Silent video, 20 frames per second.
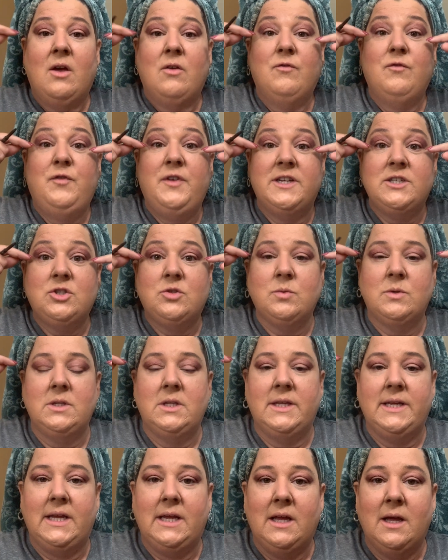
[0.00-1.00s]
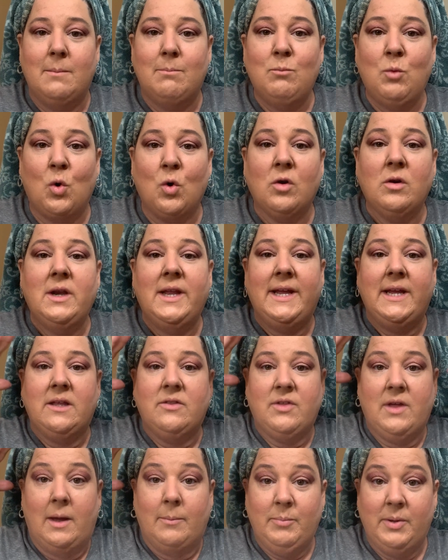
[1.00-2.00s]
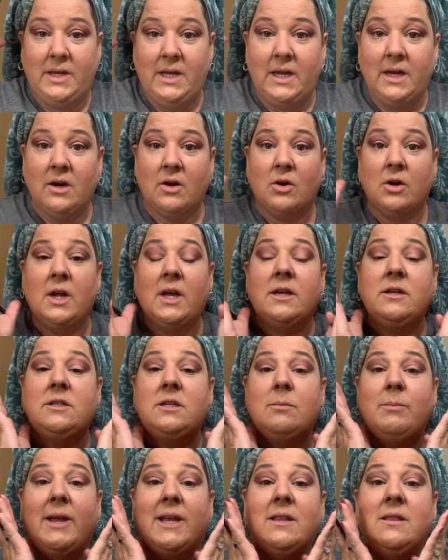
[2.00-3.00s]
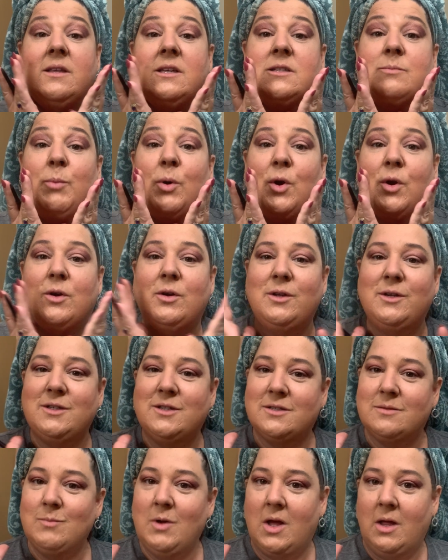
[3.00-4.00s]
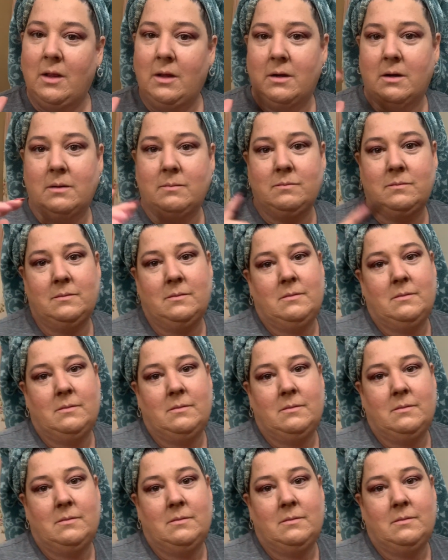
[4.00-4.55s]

visually more length up here to make this part look smaller.